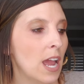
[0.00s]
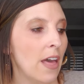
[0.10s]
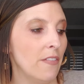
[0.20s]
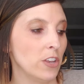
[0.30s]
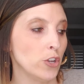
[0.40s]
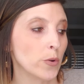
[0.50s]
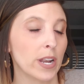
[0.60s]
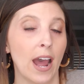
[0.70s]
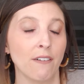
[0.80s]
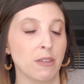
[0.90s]
And then you
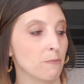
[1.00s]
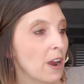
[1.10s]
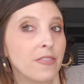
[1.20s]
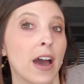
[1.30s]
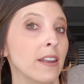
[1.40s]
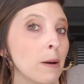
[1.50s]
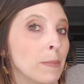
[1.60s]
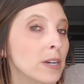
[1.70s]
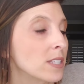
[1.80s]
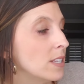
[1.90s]
can have them write that
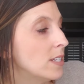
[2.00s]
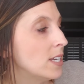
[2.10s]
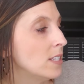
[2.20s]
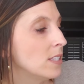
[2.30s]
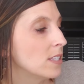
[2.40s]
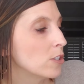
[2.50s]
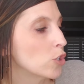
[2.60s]
number sentence,